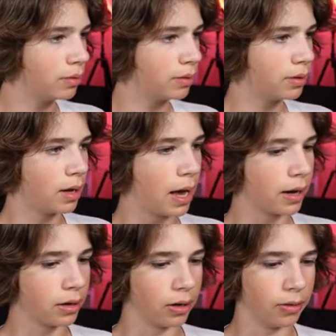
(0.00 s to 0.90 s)
I
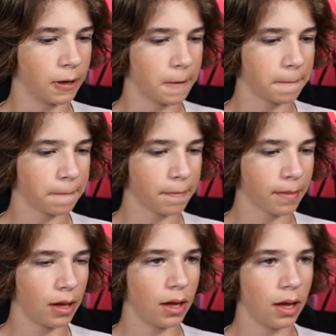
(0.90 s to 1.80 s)
don't know.
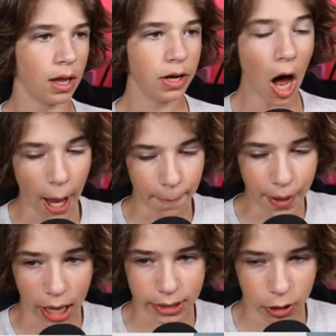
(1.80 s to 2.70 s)
No, I'm
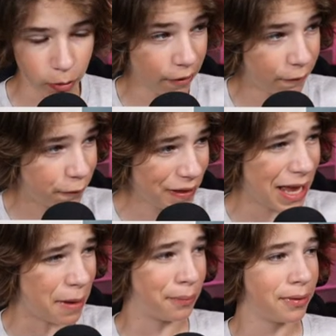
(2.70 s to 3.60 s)
not doing a
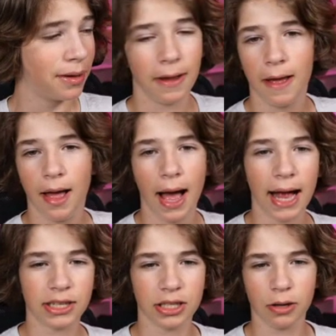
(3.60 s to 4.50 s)
flip.
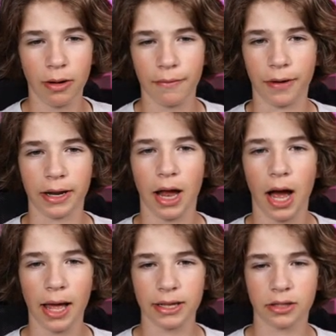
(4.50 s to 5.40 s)
Actually, you know what? Fine.
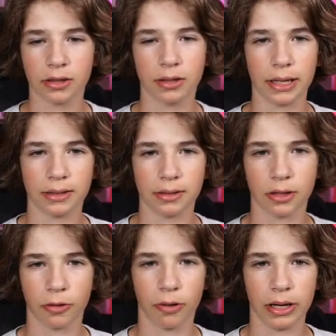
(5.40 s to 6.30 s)
Uh, that's, that's the
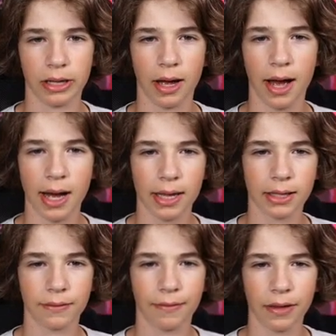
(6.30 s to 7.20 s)
gritty. Uh,
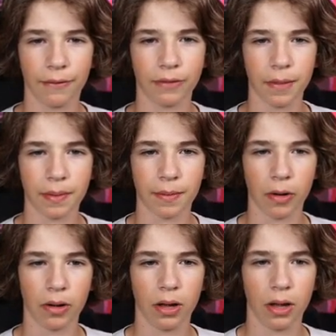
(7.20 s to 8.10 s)
let's find the flip emote.
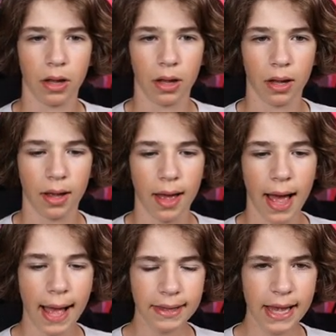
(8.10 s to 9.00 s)

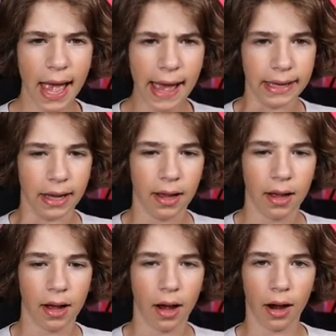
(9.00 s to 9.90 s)
Allie!
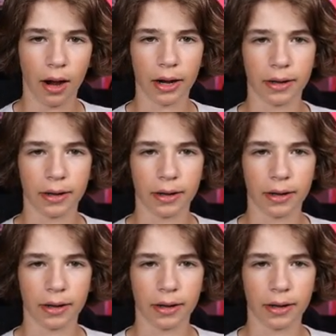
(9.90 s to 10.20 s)
Alright.